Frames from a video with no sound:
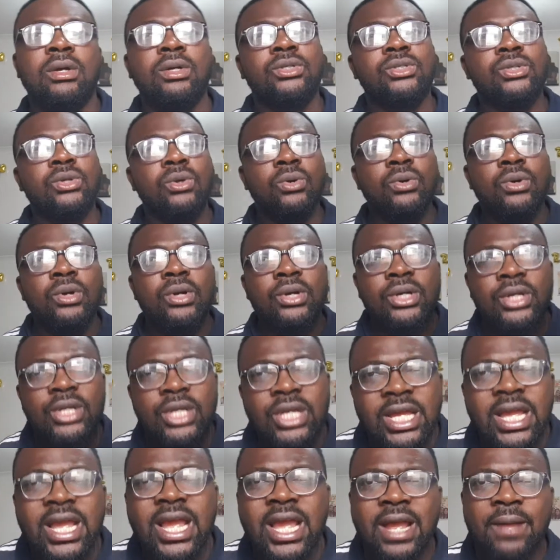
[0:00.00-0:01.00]
So
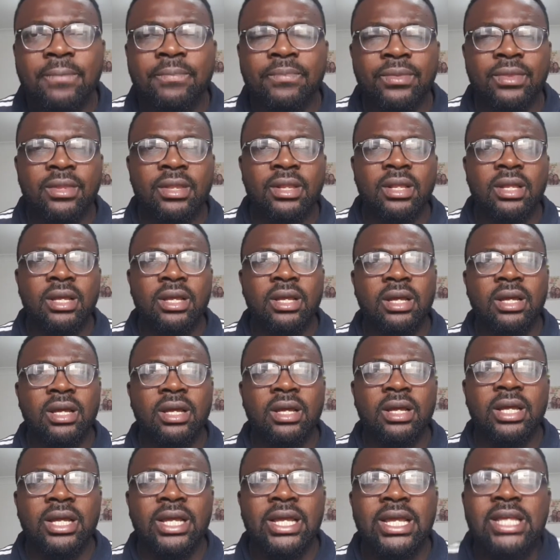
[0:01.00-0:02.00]
here,
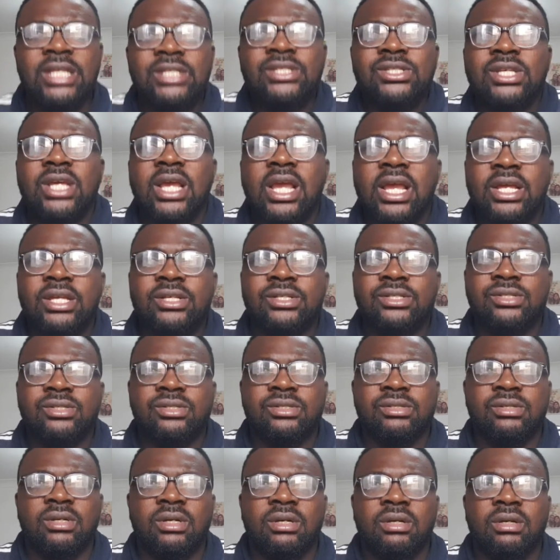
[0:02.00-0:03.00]
he
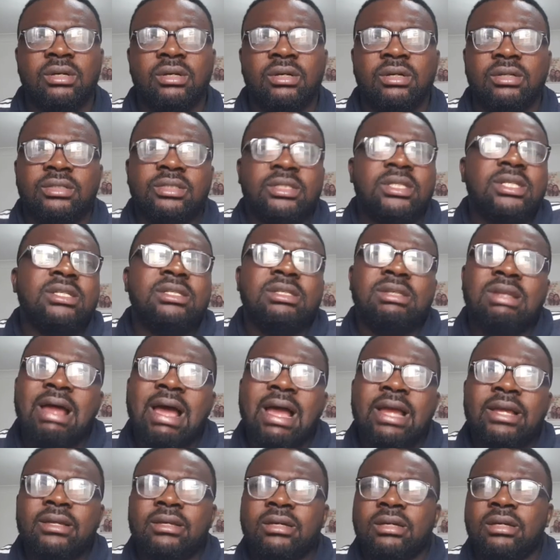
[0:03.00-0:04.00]
says things
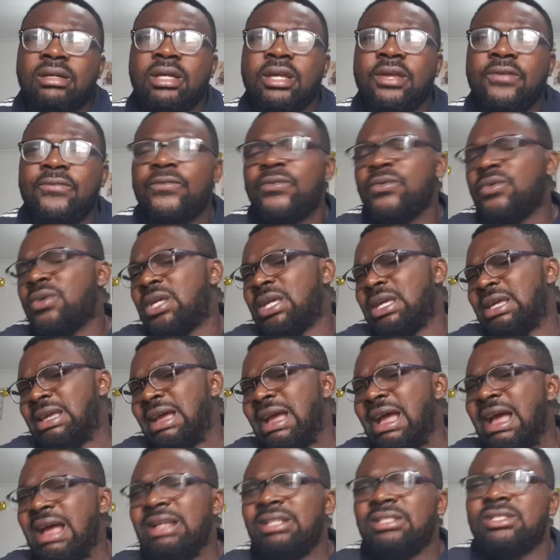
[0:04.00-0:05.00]
like, if you
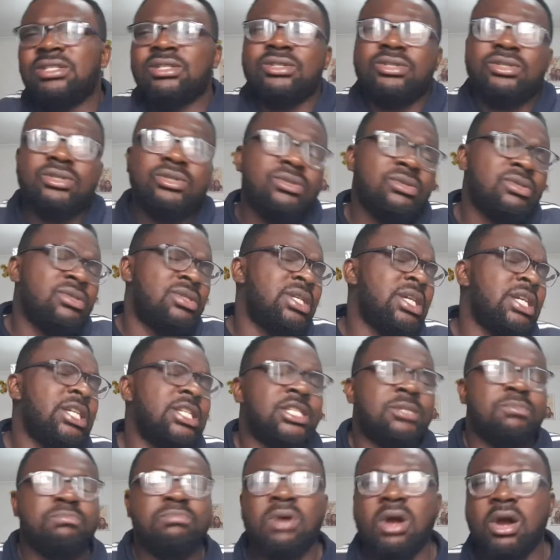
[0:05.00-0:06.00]
can't do
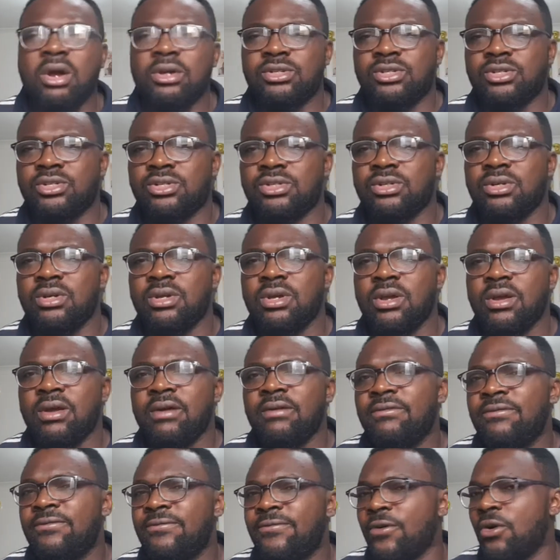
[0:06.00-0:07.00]
this much
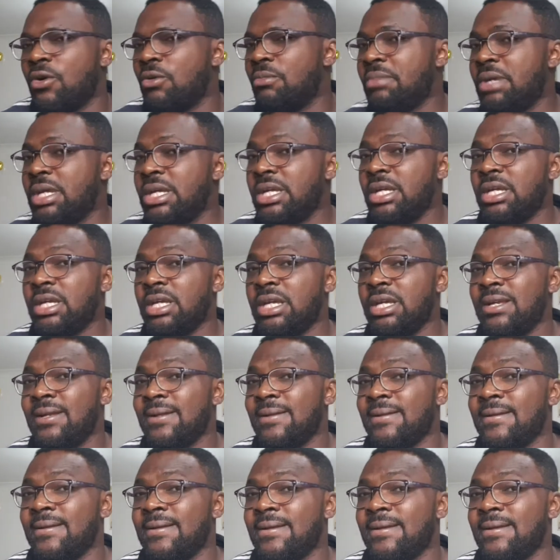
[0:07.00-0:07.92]
for me,